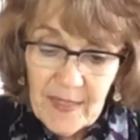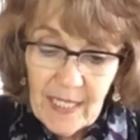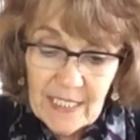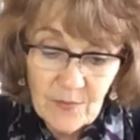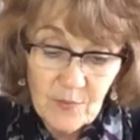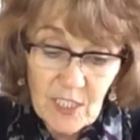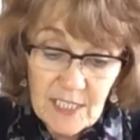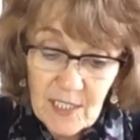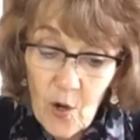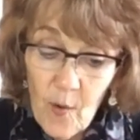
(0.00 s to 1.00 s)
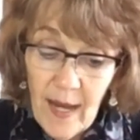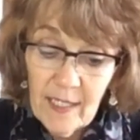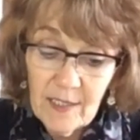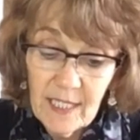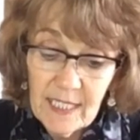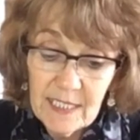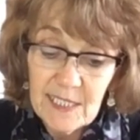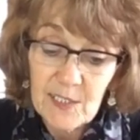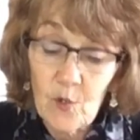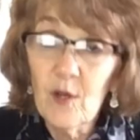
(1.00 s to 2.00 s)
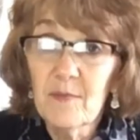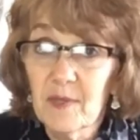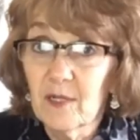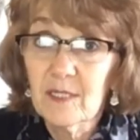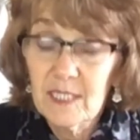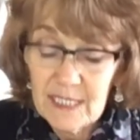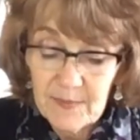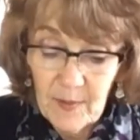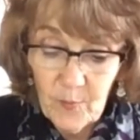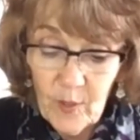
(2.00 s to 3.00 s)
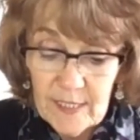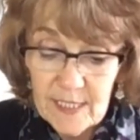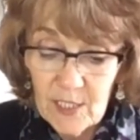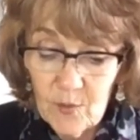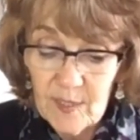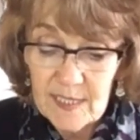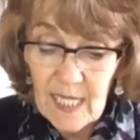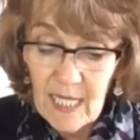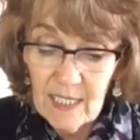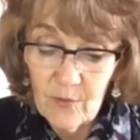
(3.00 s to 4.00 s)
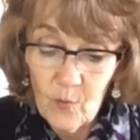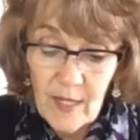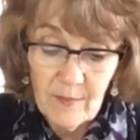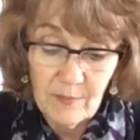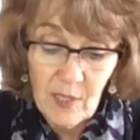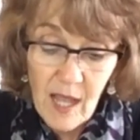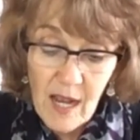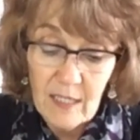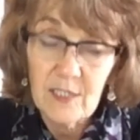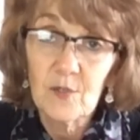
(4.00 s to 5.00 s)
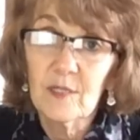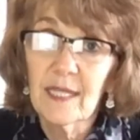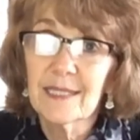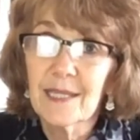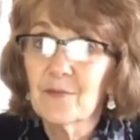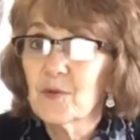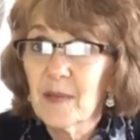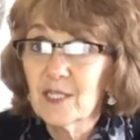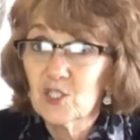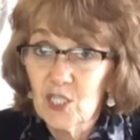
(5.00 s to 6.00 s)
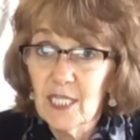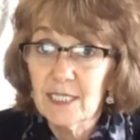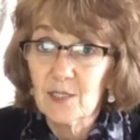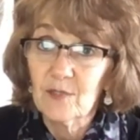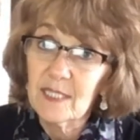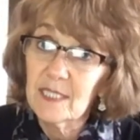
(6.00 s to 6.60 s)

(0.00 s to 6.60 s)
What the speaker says: It's just coagulated soy milk that's been pressed into a solid white block, sort of like they would make cheese, only